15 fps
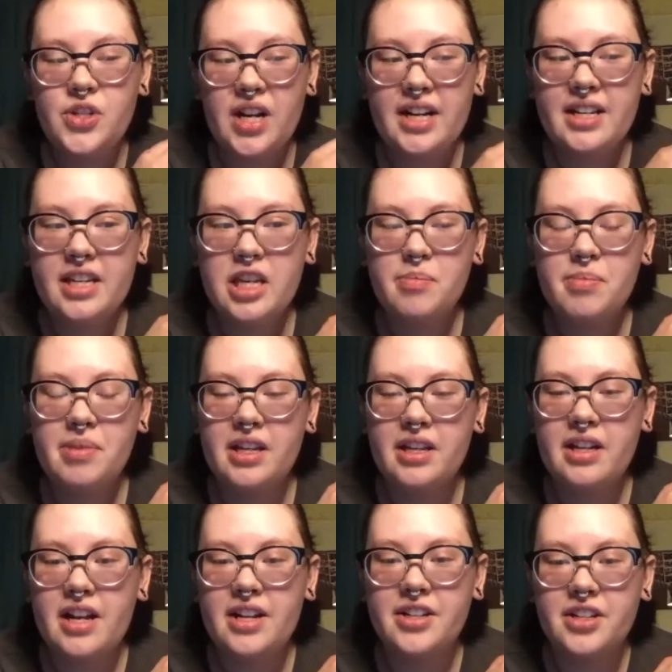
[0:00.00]
keep it
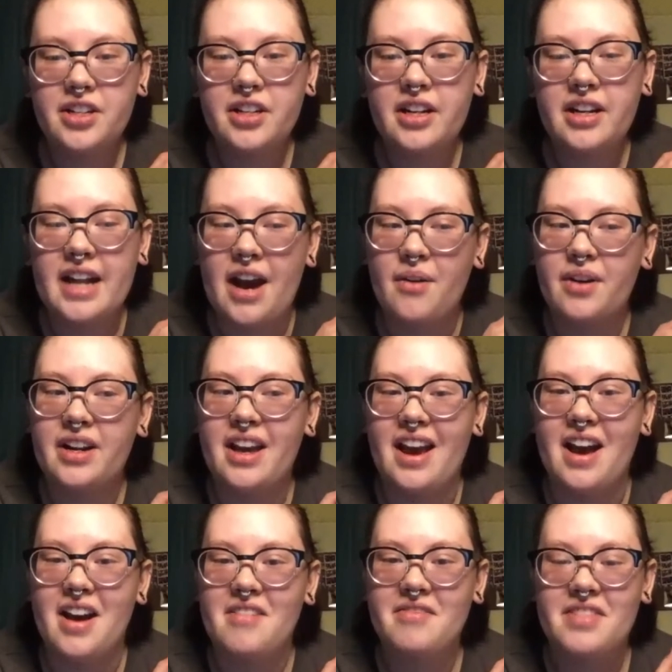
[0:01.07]
under an hour and a
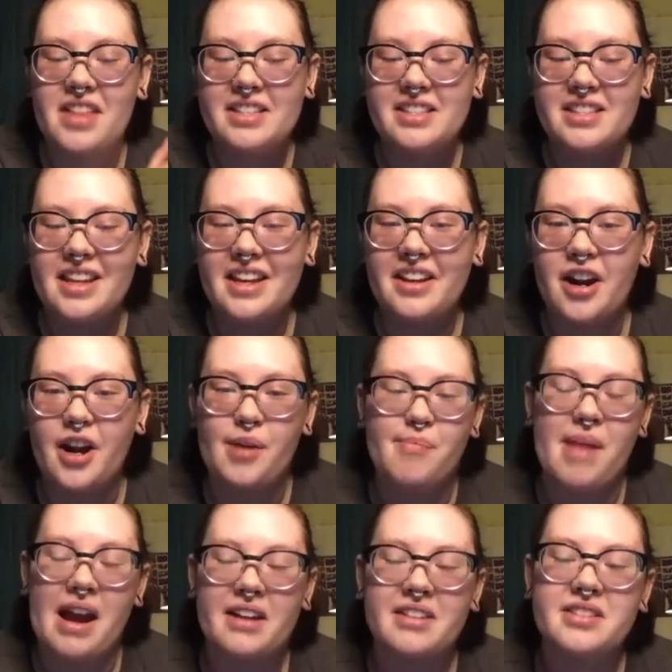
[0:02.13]
half. That's like our
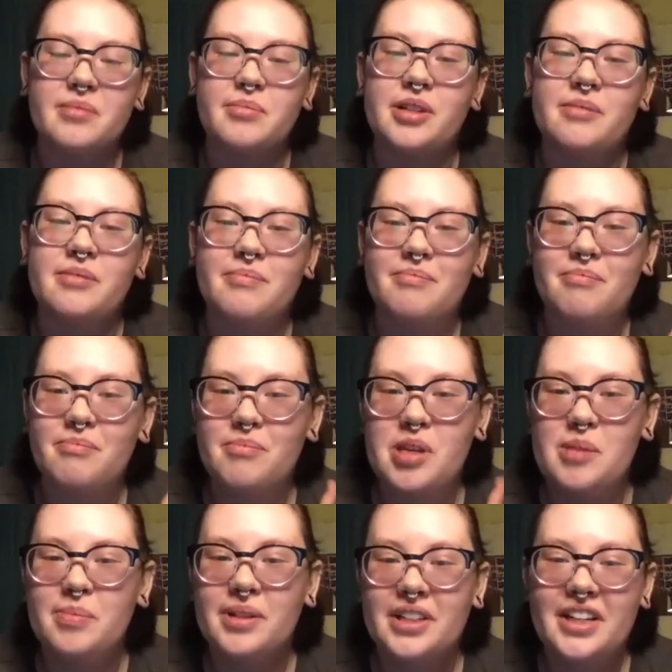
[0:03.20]
maximum.
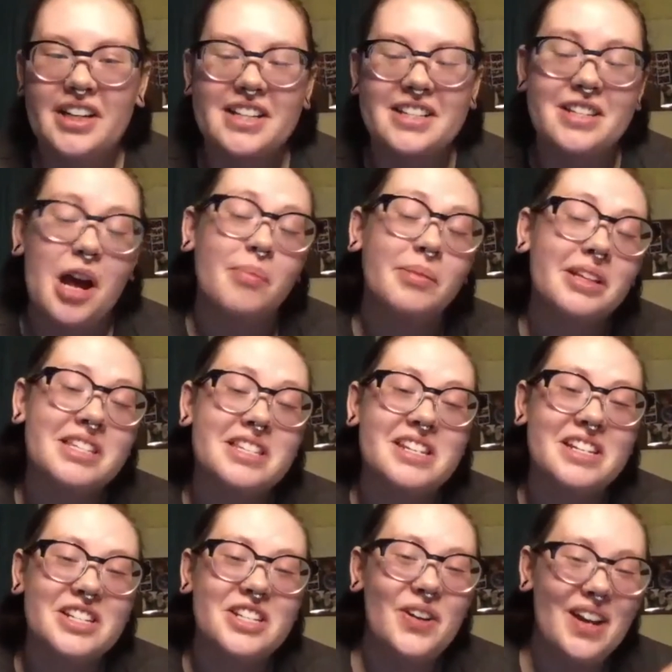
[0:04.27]
People are going to stop
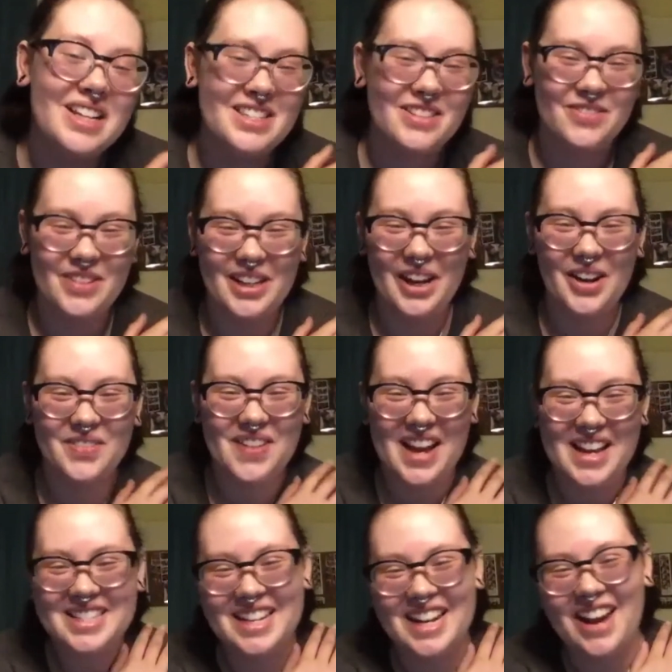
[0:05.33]
listening to us if we go
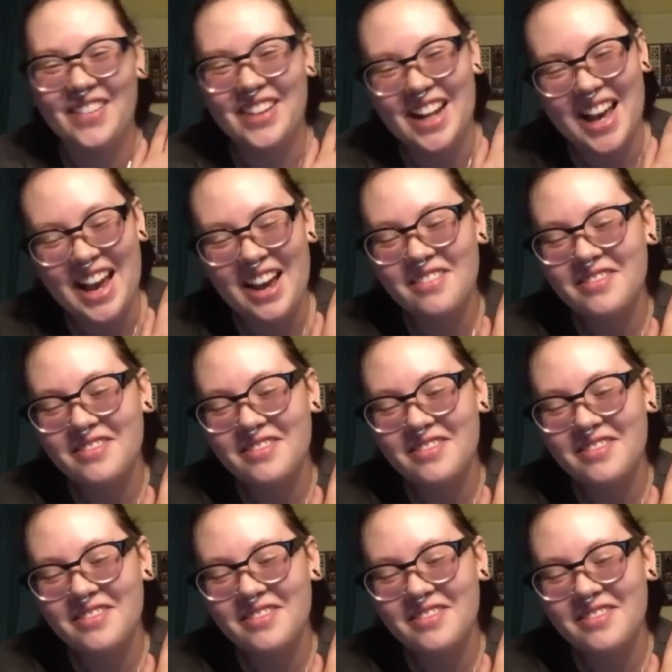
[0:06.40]
past an hour and a half.